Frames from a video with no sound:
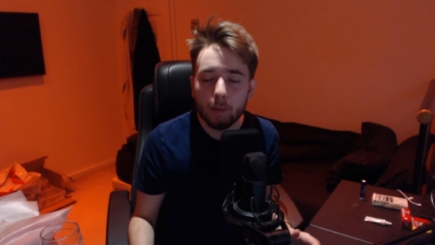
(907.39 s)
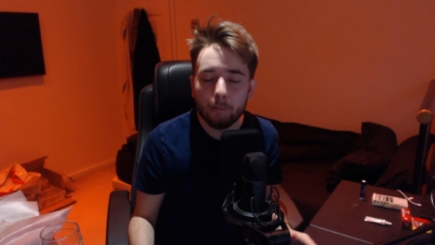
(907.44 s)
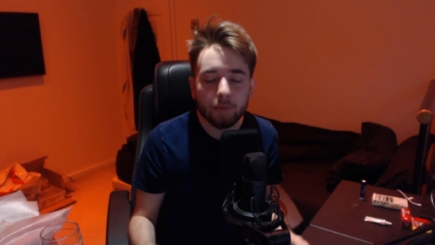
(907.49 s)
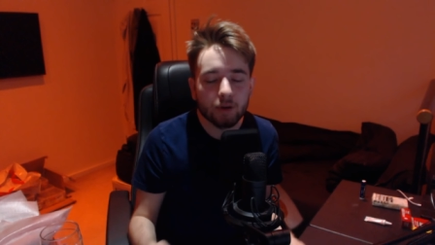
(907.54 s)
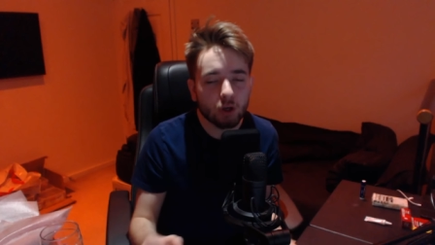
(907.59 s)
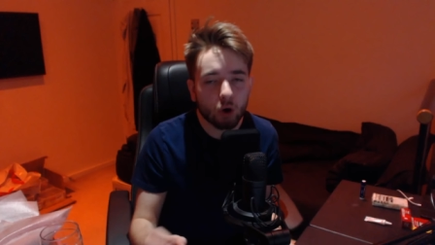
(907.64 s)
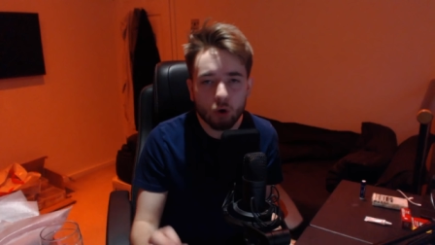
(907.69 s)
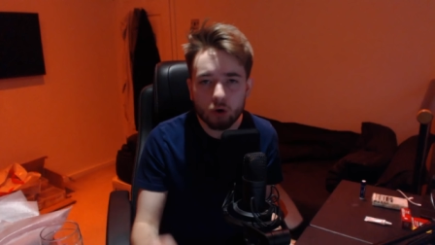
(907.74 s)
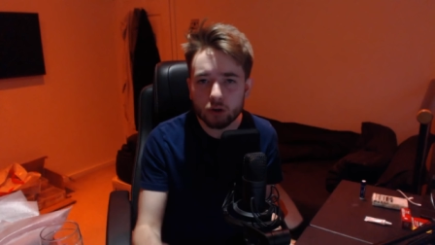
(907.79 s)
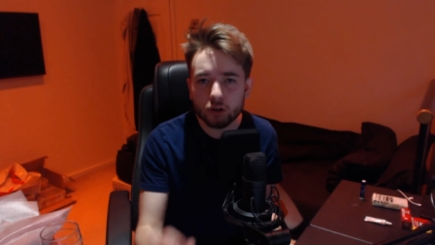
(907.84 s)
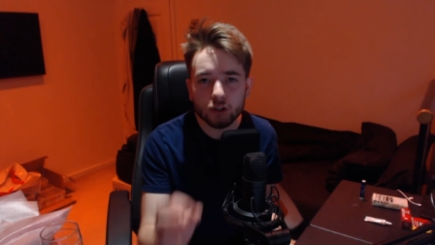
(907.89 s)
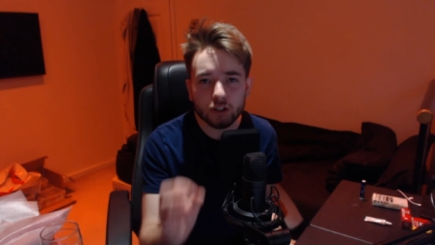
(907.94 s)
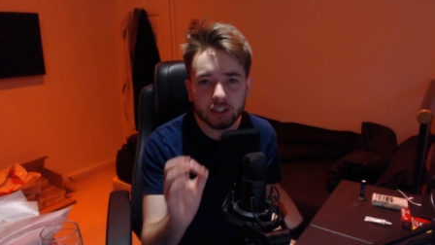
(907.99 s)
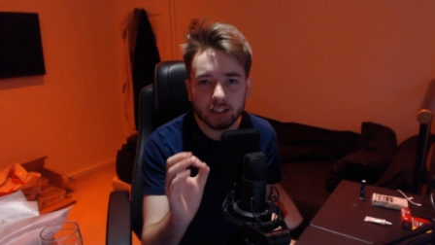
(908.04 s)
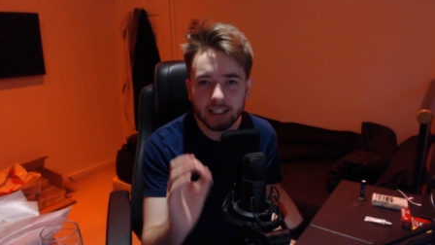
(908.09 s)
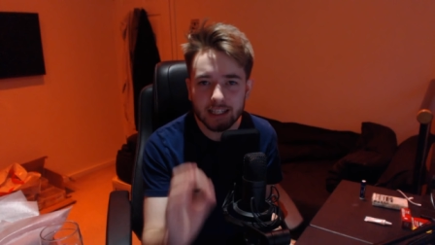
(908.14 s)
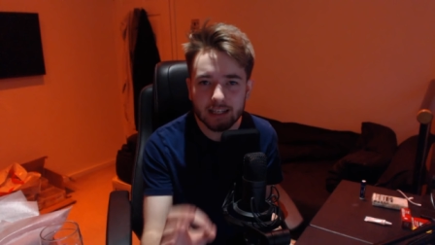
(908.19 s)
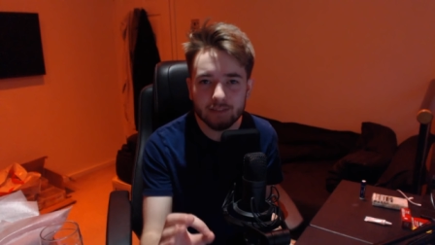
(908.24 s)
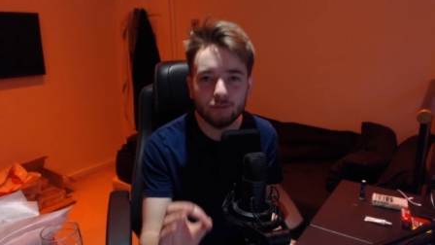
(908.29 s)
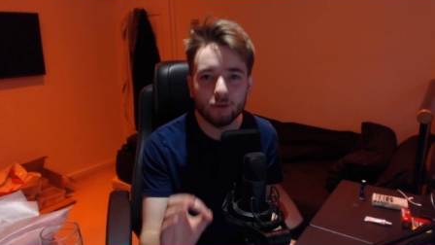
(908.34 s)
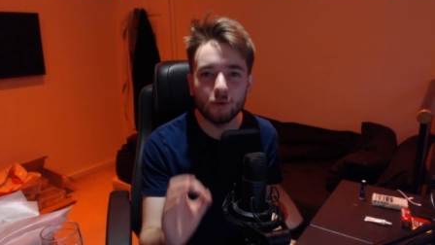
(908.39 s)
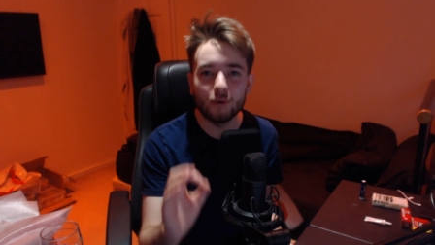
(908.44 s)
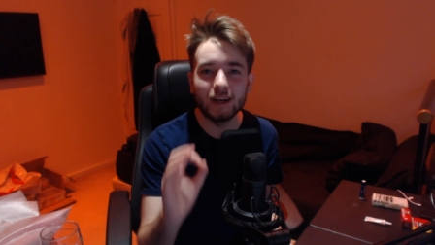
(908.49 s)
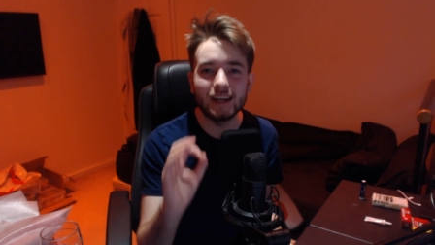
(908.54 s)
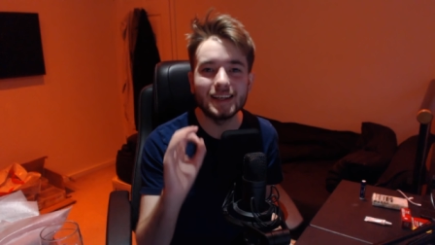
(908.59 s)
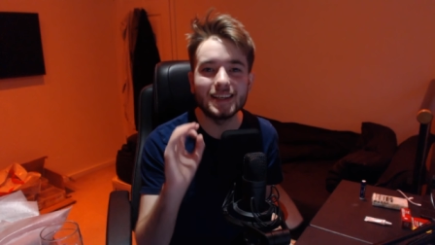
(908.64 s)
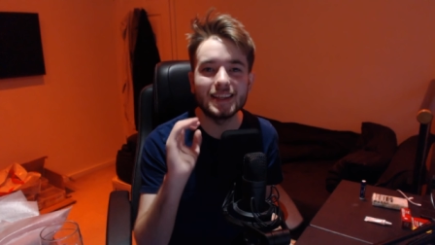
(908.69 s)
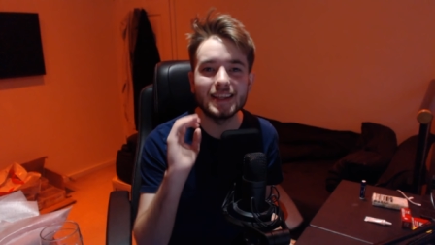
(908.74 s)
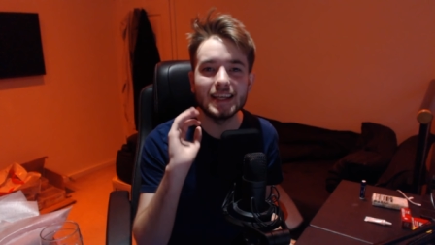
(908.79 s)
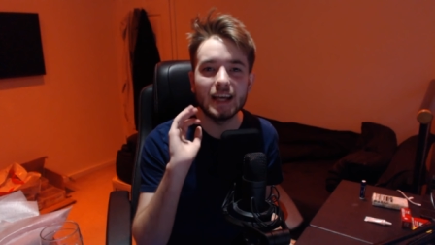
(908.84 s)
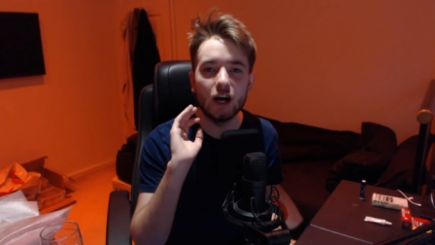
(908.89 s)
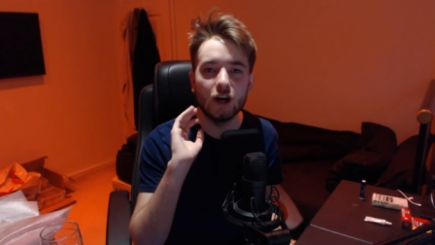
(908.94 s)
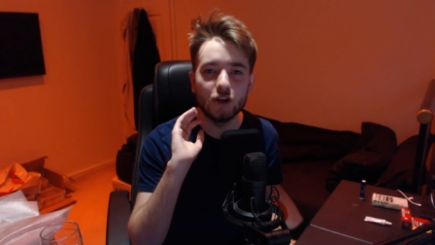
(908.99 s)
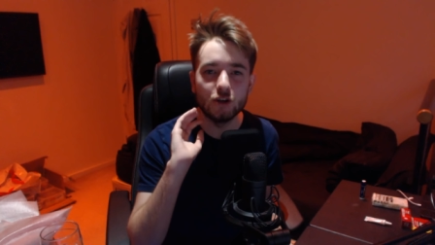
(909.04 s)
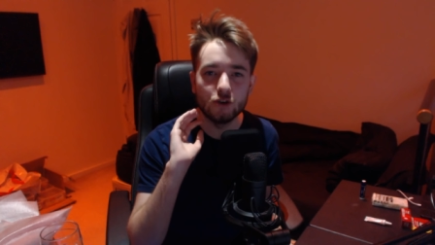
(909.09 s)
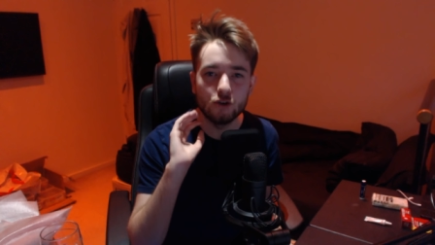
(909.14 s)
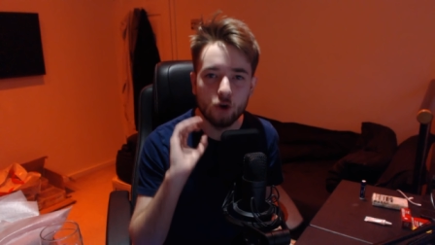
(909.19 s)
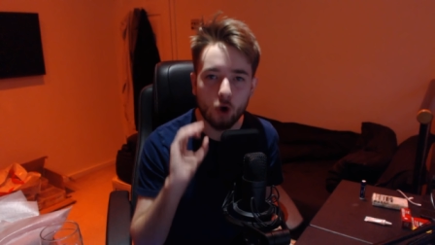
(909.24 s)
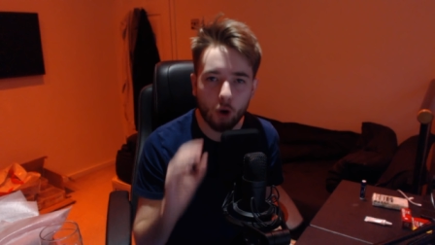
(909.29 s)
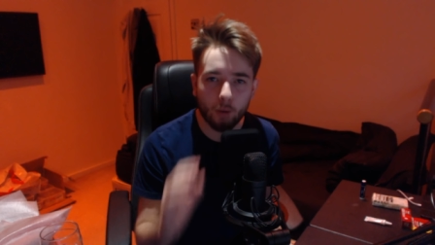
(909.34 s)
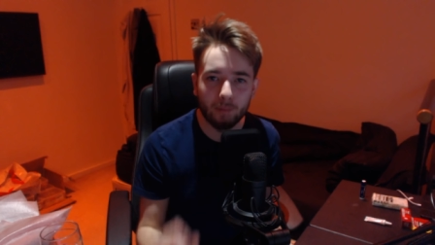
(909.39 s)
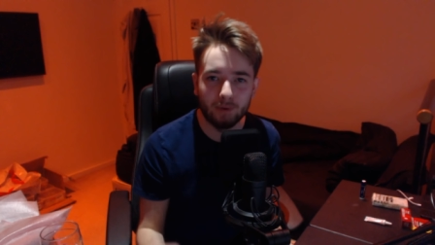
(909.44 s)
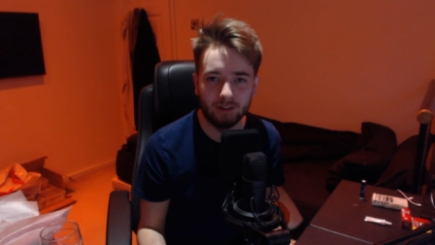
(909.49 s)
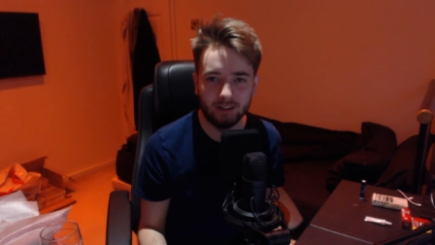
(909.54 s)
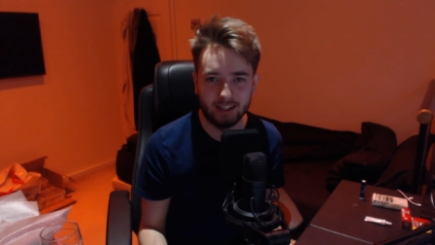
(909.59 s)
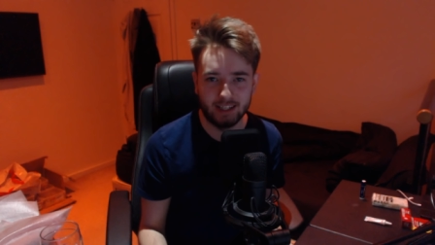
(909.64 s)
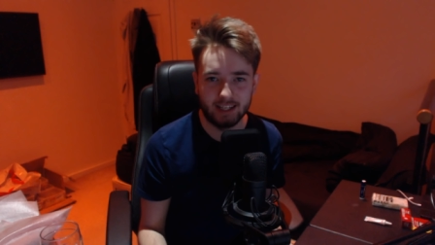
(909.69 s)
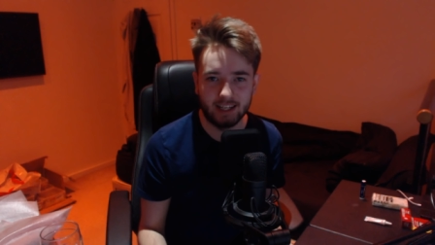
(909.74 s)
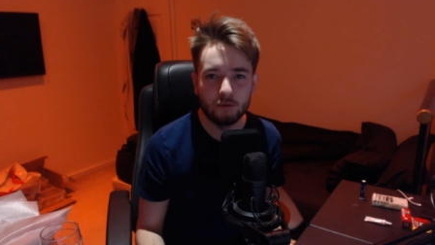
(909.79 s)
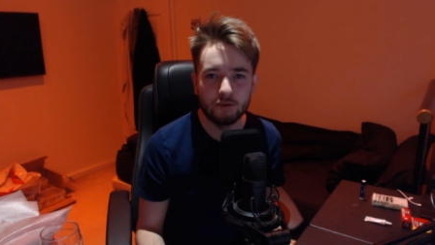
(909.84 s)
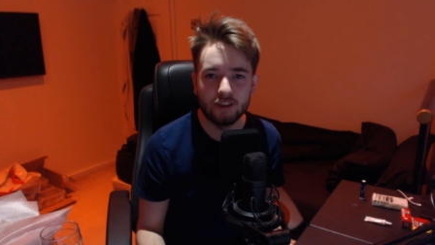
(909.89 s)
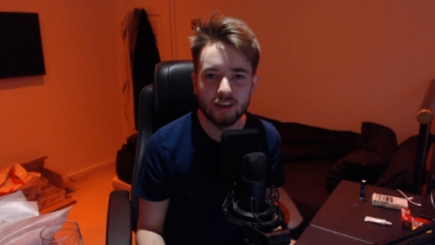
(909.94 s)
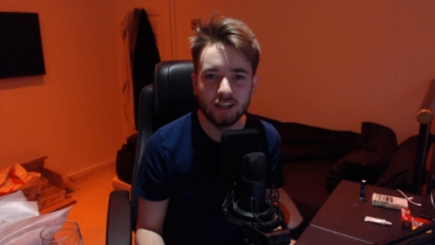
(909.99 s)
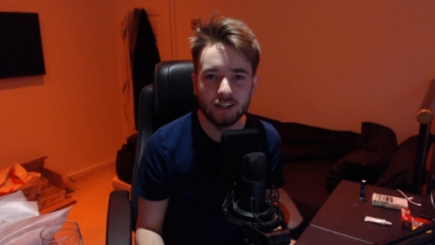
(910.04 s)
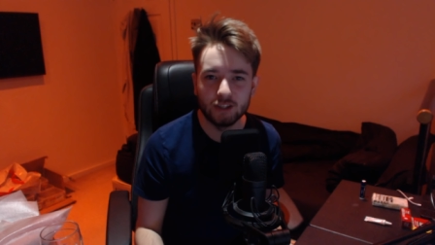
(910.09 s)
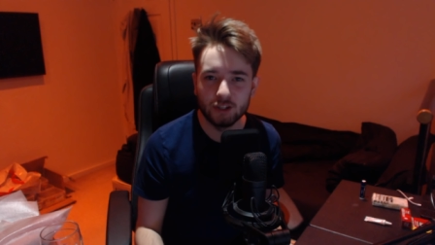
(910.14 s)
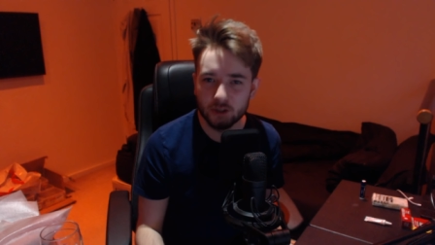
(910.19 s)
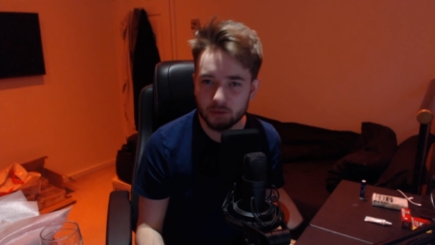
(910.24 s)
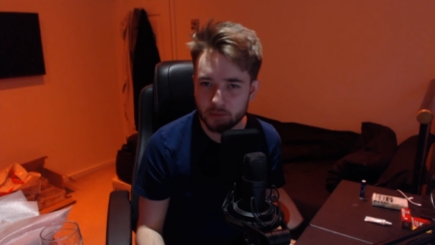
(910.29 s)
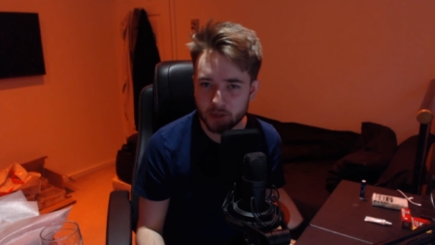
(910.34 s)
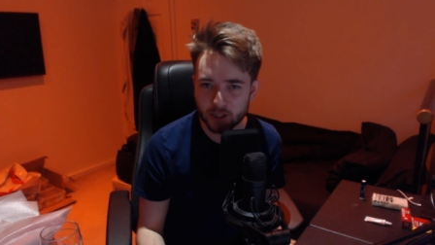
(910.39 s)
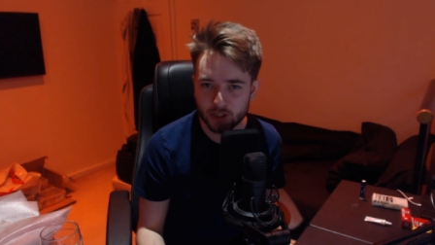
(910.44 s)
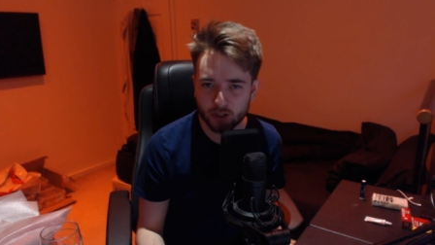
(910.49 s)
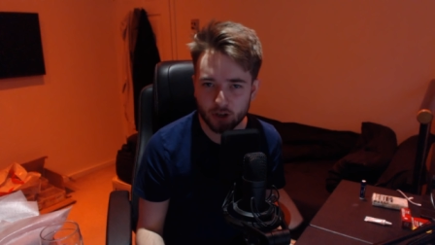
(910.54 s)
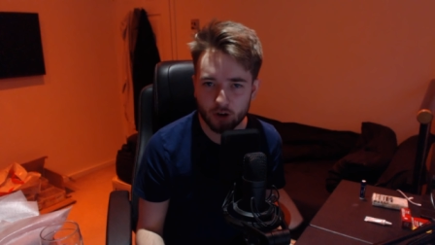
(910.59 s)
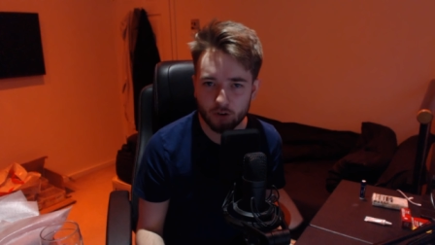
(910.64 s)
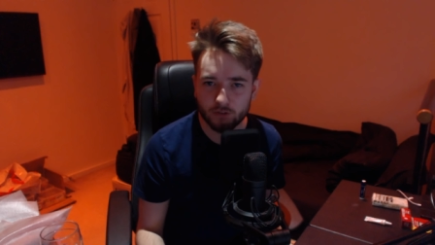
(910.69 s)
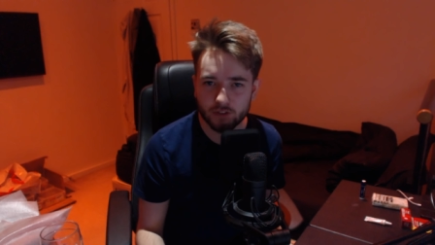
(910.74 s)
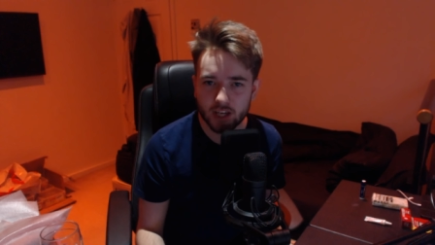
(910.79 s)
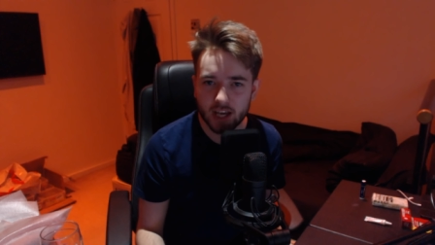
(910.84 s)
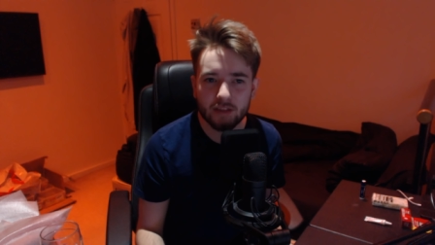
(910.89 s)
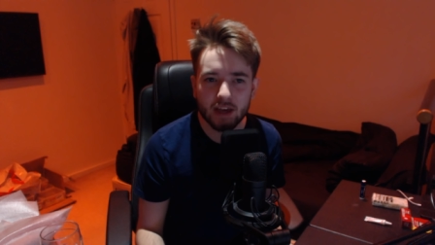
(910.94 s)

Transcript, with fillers: Beyond Good and Evil is the anomaly within Ubisoft.